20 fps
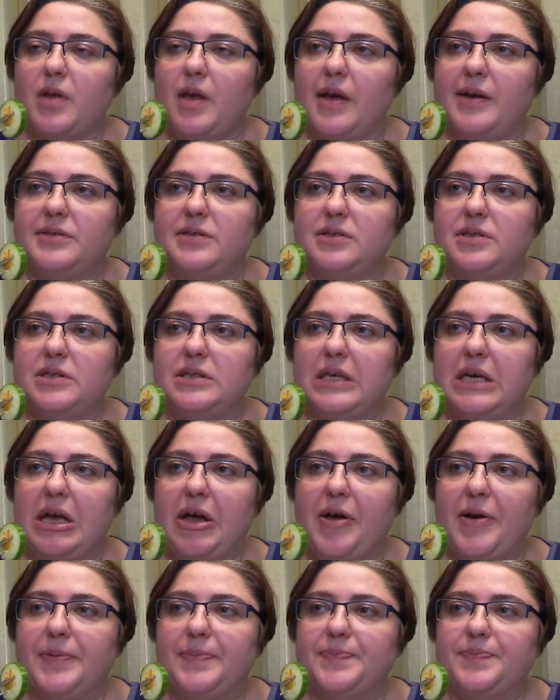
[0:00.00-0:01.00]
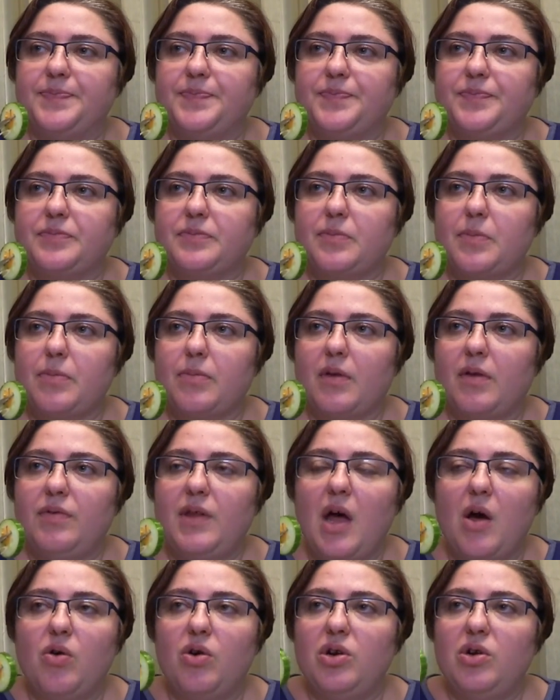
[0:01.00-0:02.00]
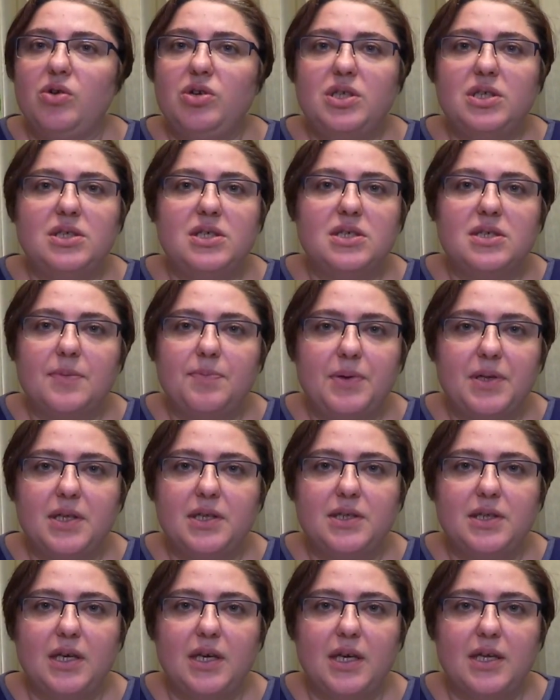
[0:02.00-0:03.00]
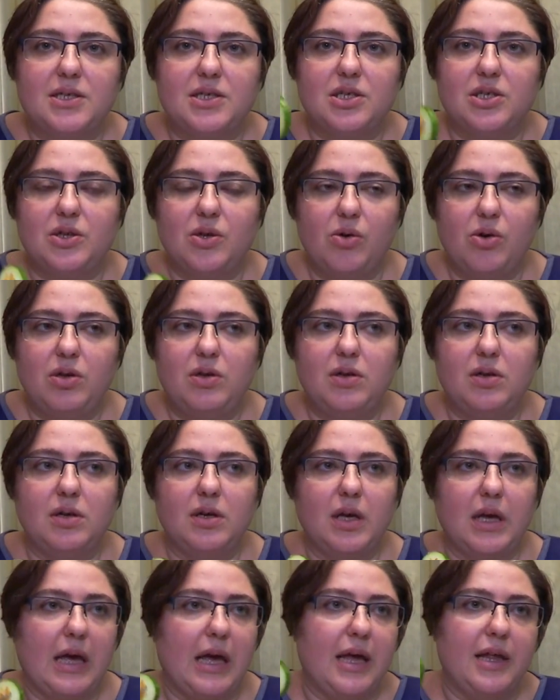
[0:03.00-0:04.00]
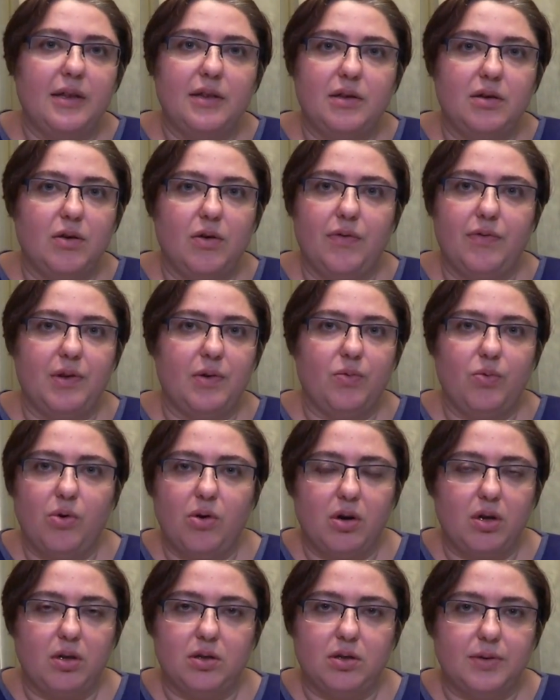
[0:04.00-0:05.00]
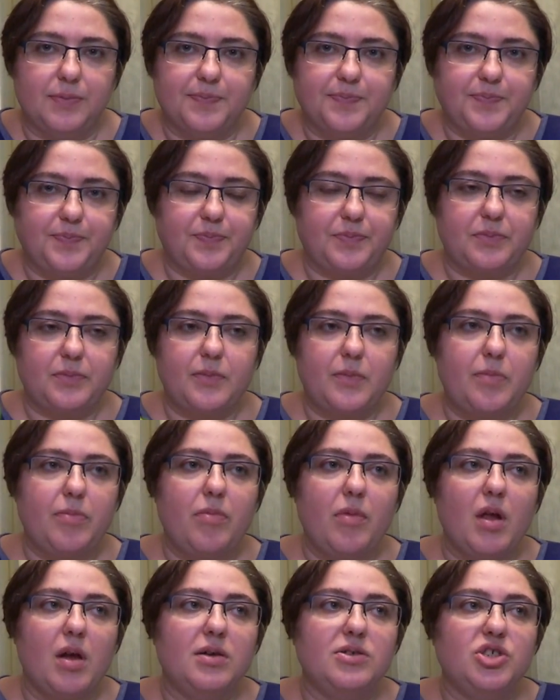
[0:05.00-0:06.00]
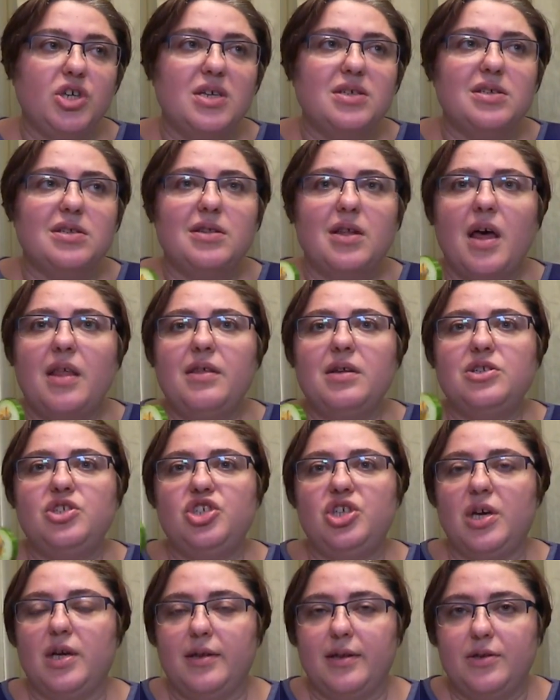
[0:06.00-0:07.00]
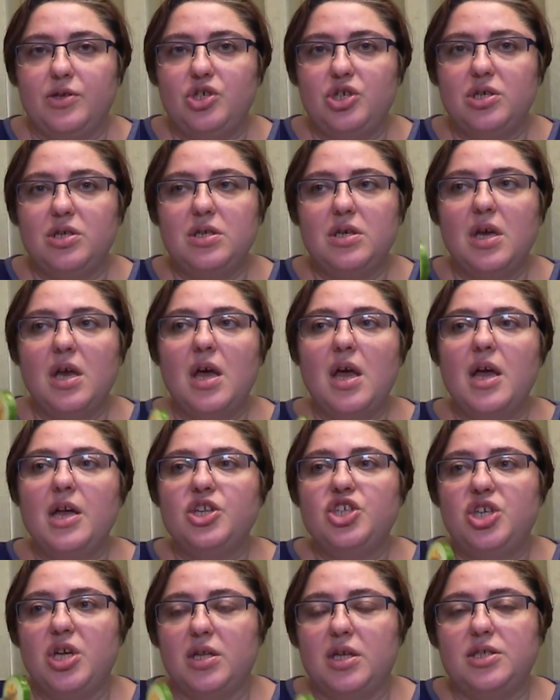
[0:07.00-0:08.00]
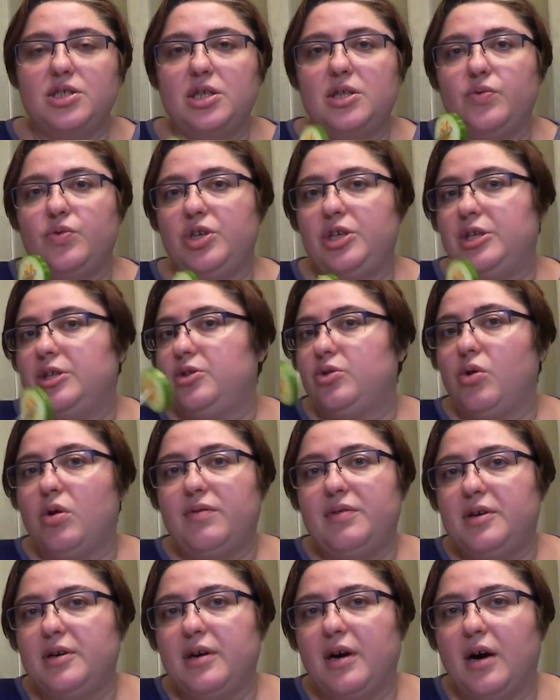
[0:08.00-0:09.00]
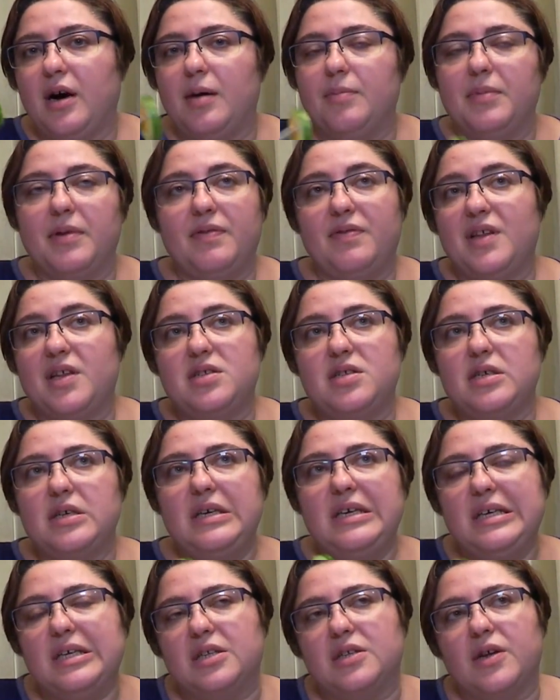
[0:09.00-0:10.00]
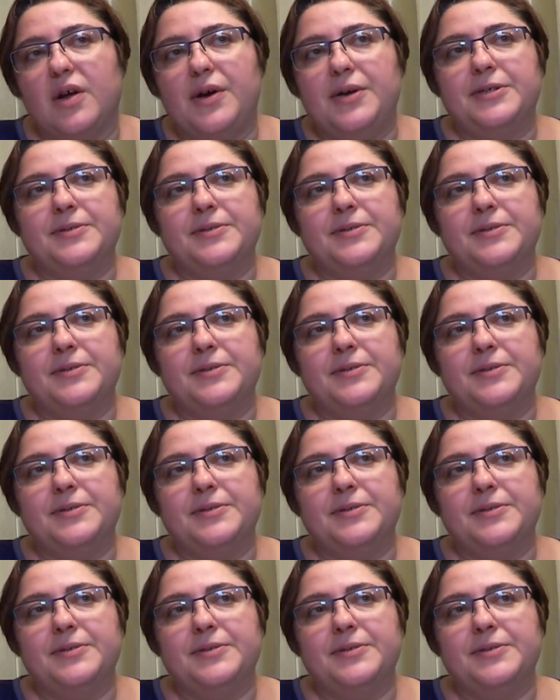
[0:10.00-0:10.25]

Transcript: And now, learning disability, it's not end of the world. Just another challenge that we need to overcome, and that's it.